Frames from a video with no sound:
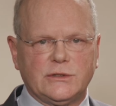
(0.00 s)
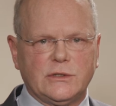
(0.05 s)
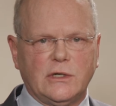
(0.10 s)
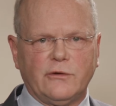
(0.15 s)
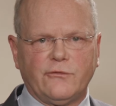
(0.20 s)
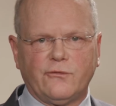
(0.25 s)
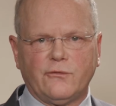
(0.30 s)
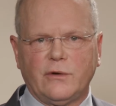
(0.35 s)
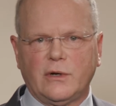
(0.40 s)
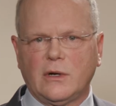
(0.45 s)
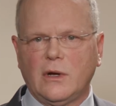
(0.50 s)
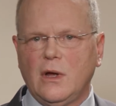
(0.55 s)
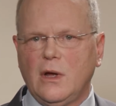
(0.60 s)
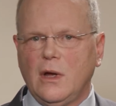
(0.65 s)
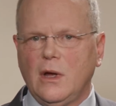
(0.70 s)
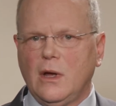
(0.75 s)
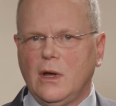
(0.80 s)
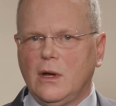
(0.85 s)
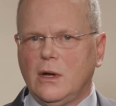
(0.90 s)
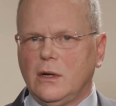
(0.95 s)
suffering.
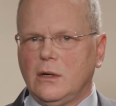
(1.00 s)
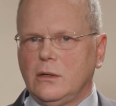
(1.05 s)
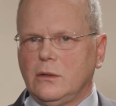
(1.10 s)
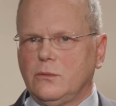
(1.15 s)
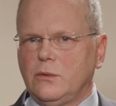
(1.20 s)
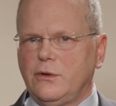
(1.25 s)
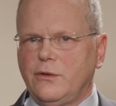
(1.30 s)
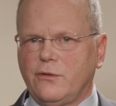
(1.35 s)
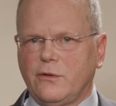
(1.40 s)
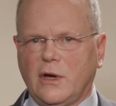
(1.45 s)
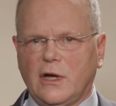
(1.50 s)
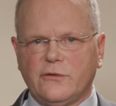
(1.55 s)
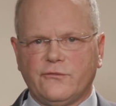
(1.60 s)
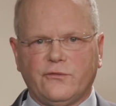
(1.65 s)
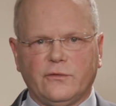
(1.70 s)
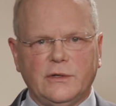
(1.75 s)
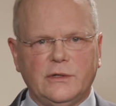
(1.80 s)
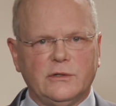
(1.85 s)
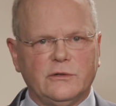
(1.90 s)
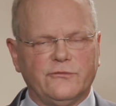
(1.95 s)
We
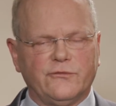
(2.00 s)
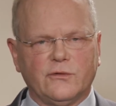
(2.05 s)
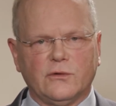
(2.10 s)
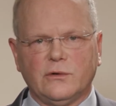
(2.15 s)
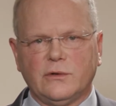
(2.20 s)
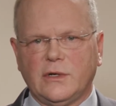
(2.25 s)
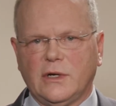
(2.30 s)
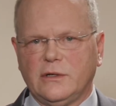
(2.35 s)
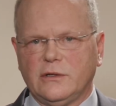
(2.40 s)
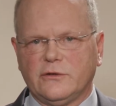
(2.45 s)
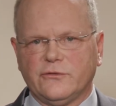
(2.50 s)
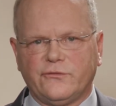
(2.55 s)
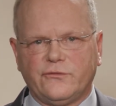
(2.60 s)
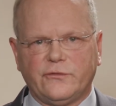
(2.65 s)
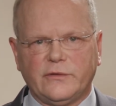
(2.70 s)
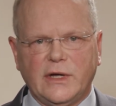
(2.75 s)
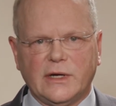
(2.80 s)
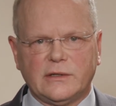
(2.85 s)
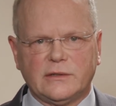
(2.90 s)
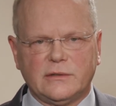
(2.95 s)
thoughtfully divert and
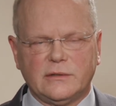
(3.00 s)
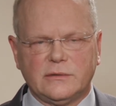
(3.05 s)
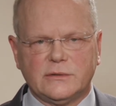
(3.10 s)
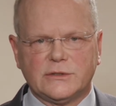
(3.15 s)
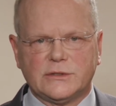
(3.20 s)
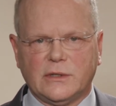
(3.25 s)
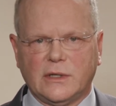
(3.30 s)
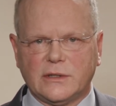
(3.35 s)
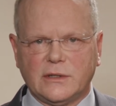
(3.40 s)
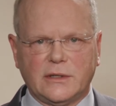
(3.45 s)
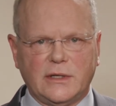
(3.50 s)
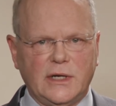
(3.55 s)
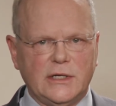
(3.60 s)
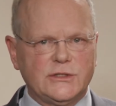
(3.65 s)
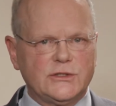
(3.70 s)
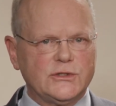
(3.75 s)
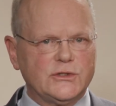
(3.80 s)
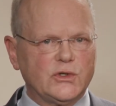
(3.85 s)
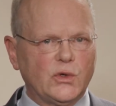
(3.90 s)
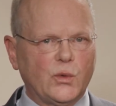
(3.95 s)
deflect select
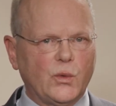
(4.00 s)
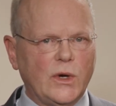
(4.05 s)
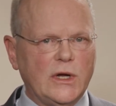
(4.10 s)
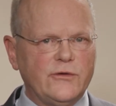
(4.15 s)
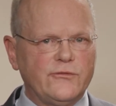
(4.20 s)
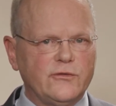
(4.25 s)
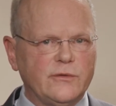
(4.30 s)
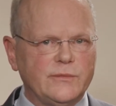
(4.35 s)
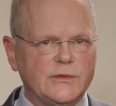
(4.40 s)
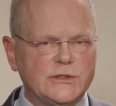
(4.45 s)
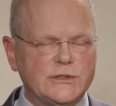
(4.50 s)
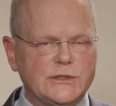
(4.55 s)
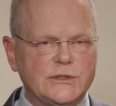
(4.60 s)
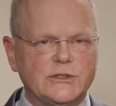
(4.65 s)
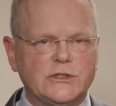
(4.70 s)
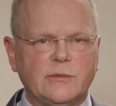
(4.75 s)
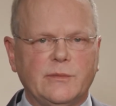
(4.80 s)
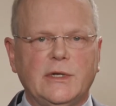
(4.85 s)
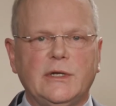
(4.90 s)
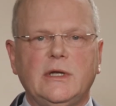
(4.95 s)
cases away from the
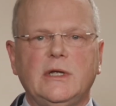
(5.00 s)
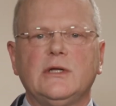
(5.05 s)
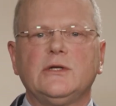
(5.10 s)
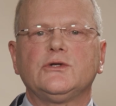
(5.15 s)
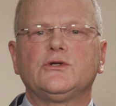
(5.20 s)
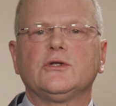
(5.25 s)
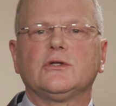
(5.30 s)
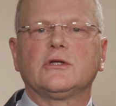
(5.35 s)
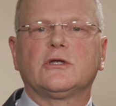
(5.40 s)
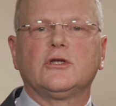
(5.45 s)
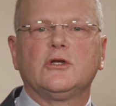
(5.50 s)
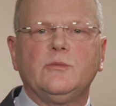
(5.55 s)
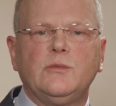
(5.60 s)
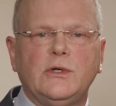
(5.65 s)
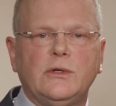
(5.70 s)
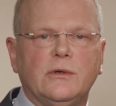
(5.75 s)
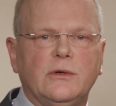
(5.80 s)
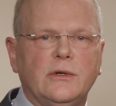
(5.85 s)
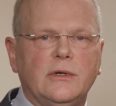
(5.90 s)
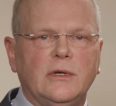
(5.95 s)
system and into the
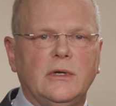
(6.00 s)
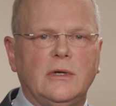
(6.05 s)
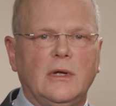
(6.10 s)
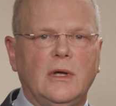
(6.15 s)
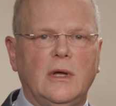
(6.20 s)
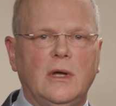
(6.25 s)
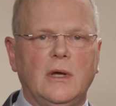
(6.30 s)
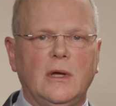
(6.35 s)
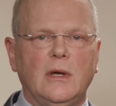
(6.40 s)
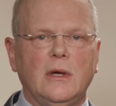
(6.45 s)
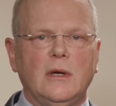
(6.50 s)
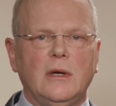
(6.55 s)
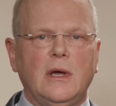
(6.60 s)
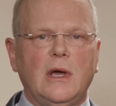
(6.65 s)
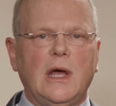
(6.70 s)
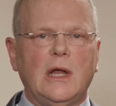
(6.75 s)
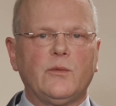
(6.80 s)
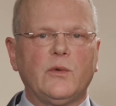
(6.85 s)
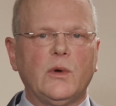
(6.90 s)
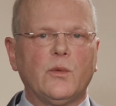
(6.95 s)
community.
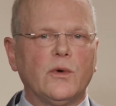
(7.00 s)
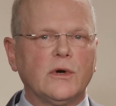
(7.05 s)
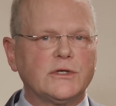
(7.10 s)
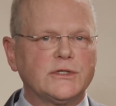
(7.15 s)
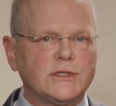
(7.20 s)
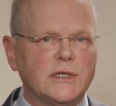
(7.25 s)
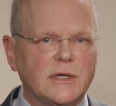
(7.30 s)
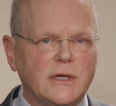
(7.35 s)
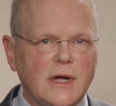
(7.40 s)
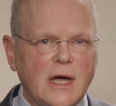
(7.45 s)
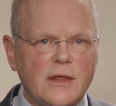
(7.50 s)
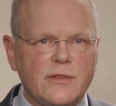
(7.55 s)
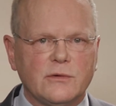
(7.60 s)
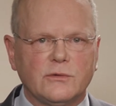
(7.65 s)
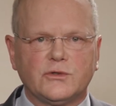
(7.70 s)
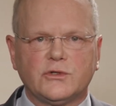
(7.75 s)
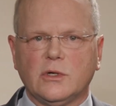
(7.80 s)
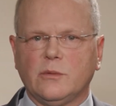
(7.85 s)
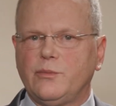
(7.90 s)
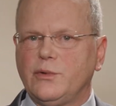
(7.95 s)
And we work together
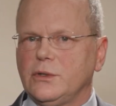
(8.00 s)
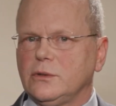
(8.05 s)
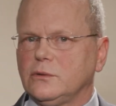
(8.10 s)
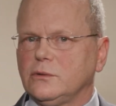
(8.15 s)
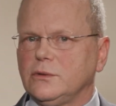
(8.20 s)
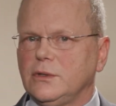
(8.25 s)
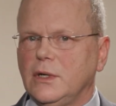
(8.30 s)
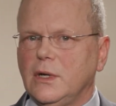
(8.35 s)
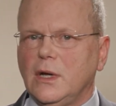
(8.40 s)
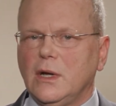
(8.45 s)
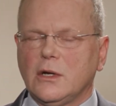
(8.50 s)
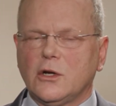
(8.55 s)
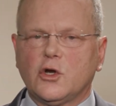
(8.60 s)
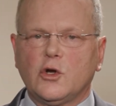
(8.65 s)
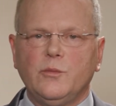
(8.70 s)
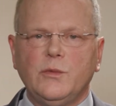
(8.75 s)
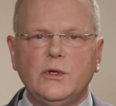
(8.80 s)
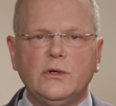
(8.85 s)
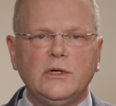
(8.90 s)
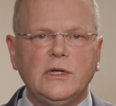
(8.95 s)
to build
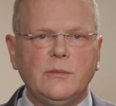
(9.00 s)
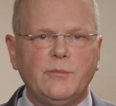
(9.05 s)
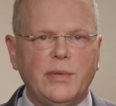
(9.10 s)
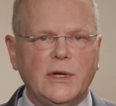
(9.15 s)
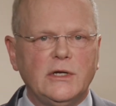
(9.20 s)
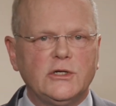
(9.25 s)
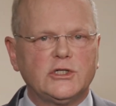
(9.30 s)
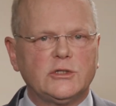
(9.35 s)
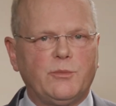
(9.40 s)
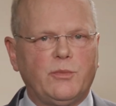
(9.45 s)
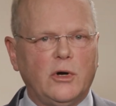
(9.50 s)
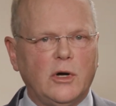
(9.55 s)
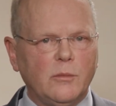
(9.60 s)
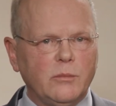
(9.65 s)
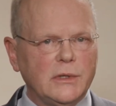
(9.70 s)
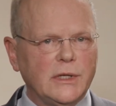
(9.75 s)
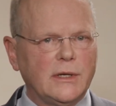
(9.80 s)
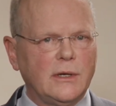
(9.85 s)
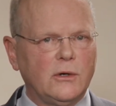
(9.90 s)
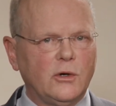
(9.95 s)
community-based
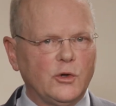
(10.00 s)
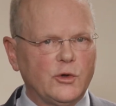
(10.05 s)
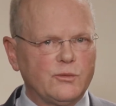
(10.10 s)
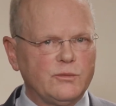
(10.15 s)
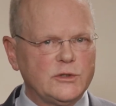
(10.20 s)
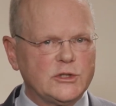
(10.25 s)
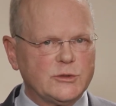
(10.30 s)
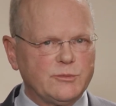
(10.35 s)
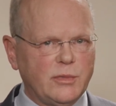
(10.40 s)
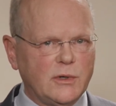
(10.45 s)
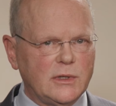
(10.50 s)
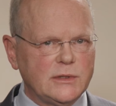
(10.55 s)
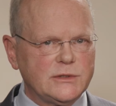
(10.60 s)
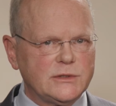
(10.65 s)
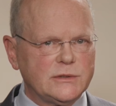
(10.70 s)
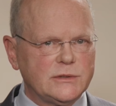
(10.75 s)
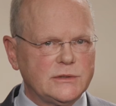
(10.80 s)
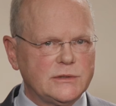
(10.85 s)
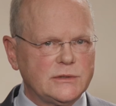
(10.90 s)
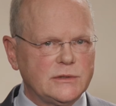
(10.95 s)
public health
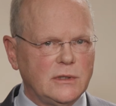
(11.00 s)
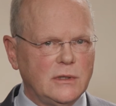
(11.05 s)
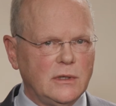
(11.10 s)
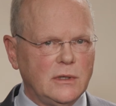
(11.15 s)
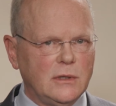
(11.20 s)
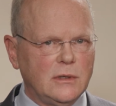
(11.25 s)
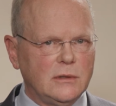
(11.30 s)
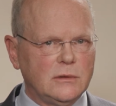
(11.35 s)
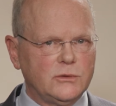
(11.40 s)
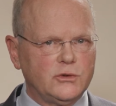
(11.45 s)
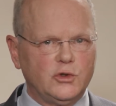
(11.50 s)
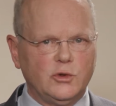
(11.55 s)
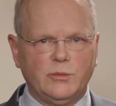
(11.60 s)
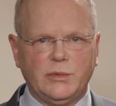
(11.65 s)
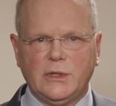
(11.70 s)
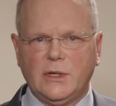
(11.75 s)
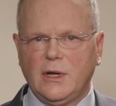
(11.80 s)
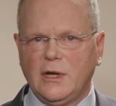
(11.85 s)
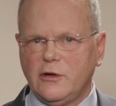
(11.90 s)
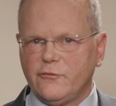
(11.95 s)
responses to
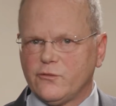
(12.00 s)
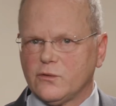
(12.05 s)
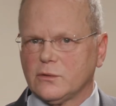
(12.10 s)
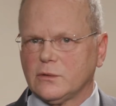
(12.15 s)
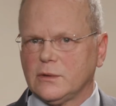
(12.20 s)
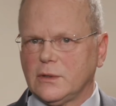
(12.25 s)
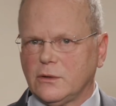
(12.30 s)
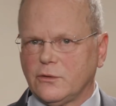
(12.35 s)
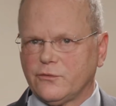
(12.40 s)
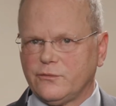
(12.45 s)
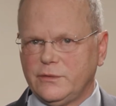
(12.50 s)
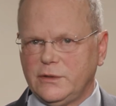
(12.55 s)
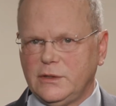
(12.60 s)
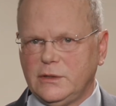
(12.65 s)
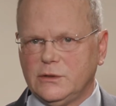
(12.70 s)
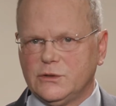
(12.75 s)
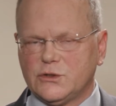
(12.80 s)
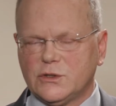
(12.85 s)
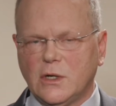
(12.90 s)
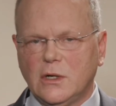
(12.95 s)
behavioral health
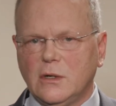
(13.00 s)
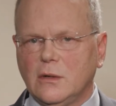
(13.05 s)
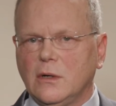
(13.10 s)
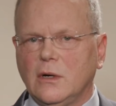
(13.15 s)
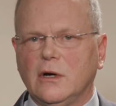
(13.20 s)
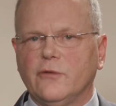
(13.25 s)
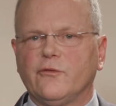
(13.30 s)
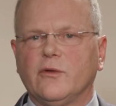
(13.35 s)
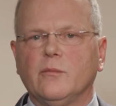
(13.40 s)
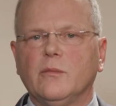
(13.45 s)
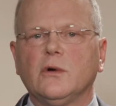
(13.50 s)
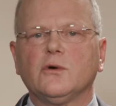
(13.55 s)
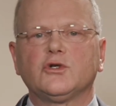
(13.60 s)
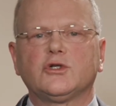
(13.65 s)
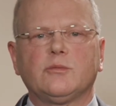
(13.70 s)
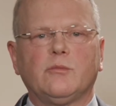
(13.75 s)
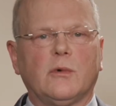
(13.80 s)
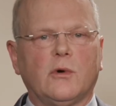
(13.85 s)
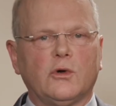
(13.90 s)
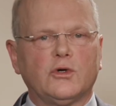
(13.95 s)
needs of the
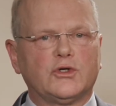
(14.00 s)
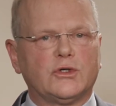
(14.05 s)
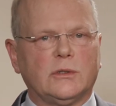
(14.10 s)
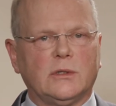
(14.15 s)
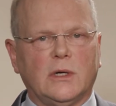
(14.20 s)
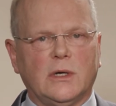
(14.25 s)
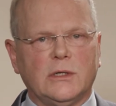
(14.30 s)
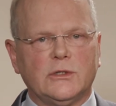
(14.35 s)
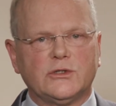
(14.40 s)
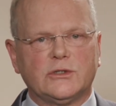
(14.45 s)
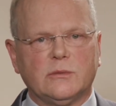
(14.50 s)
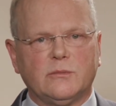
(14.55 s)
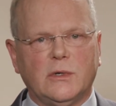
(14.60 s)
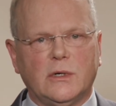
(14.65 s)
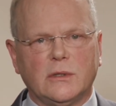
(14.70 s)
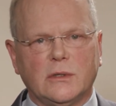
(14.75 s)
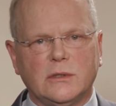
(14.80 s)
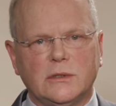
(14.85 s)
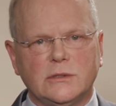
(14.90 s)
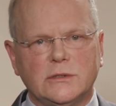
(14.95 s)
most marginalized
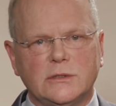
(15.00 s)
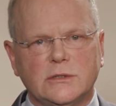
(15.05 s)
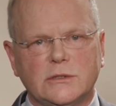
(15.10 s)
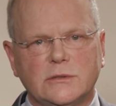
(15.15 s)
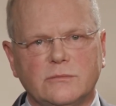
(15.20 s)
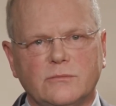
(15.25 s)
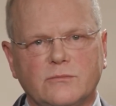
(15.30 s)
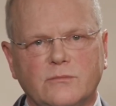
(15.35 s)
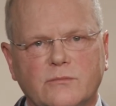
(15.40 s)
among us.